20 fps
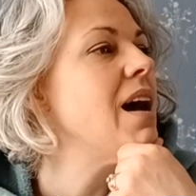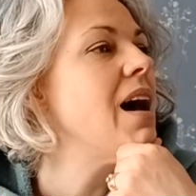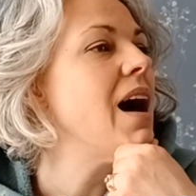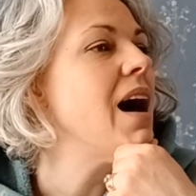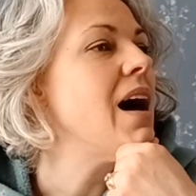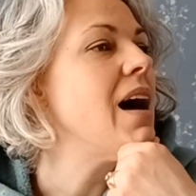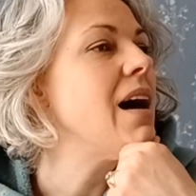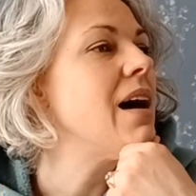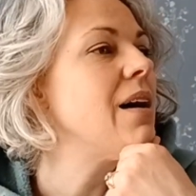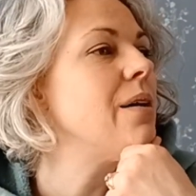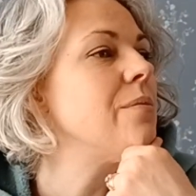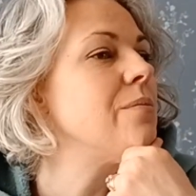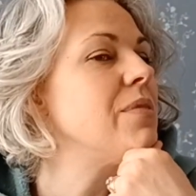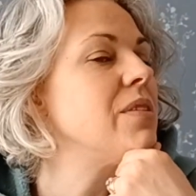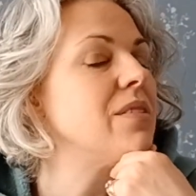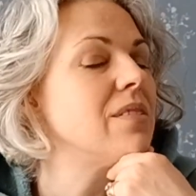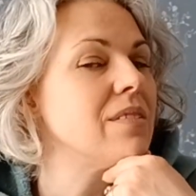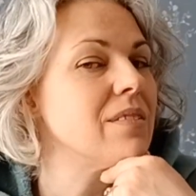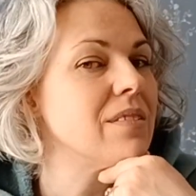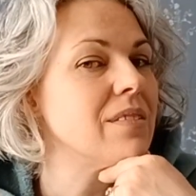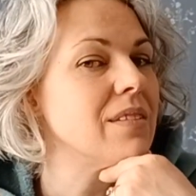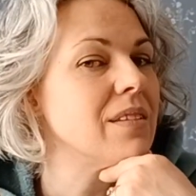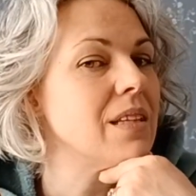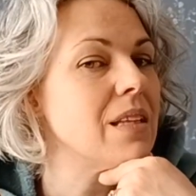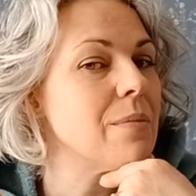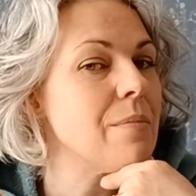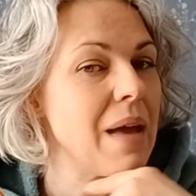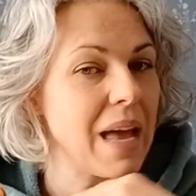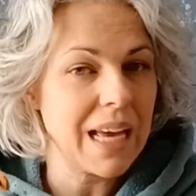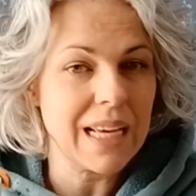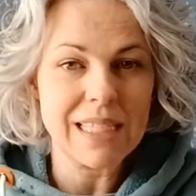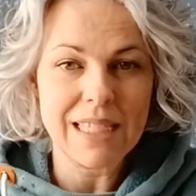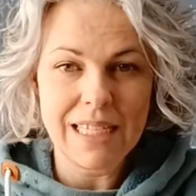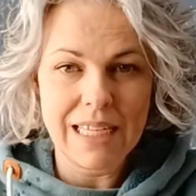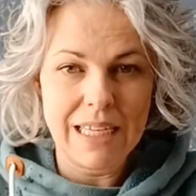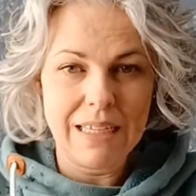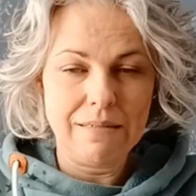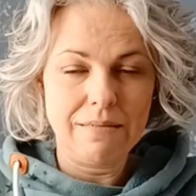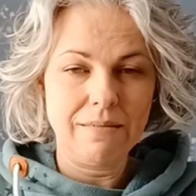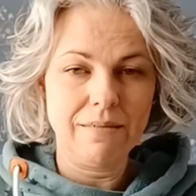The
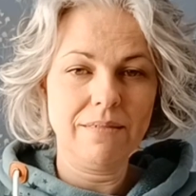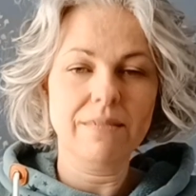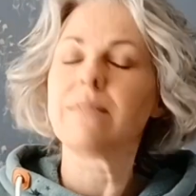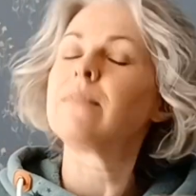magazine.